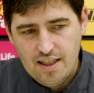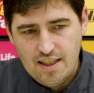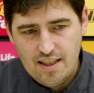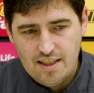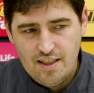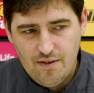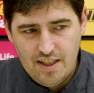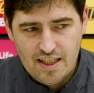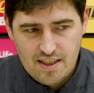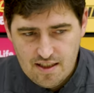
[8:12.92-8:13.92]
he's giving
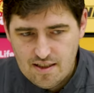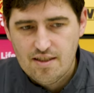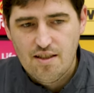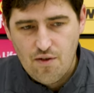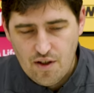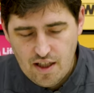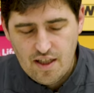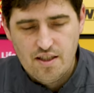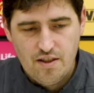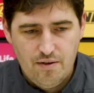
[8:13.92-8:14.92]
us every day.
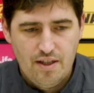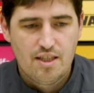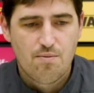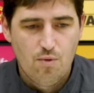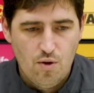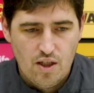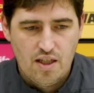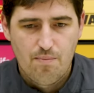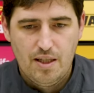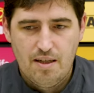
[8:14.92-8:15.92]
He's giving us more
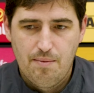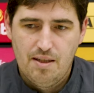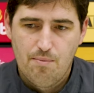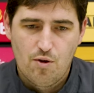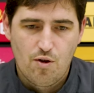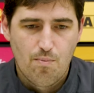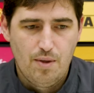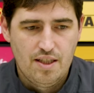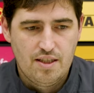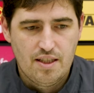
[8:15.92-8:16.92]
and becoming a more
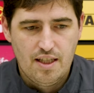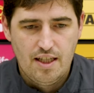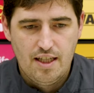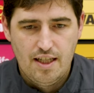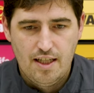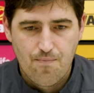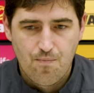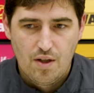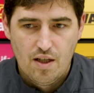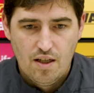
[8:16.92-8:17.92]
complete uh,
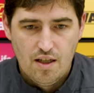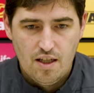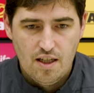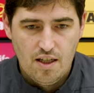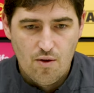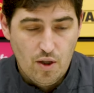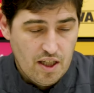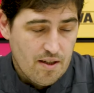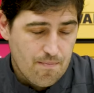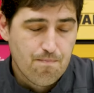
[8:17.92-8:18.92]
uh, winger.